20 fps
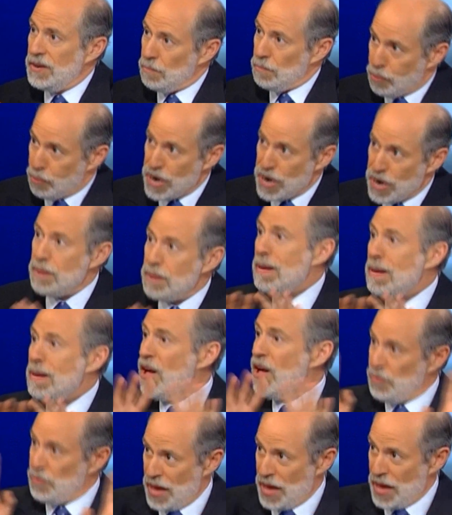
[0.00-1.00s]
bring
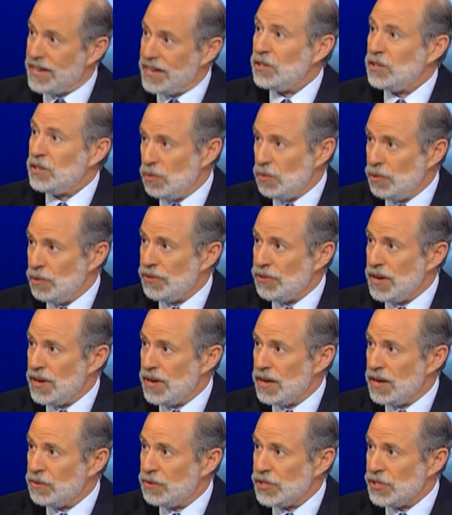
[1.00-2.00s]
about that global
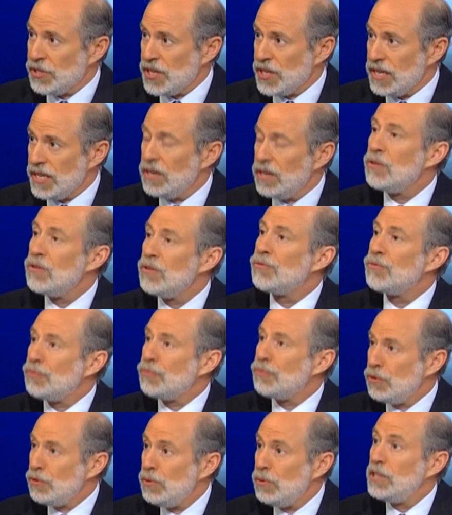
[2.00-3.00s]
theocracy
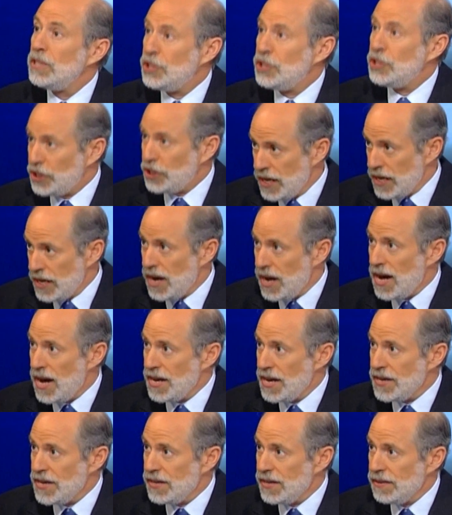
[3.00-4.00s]
through
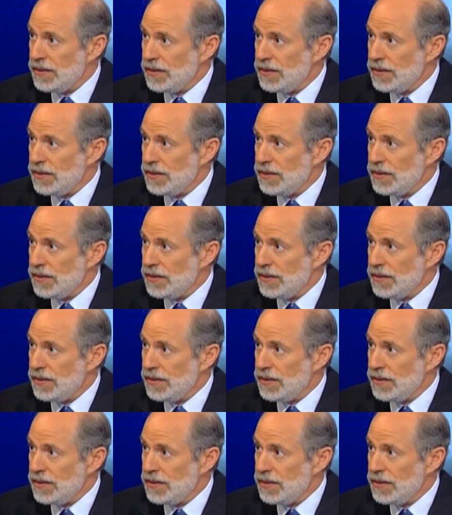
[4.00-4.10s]
jihad,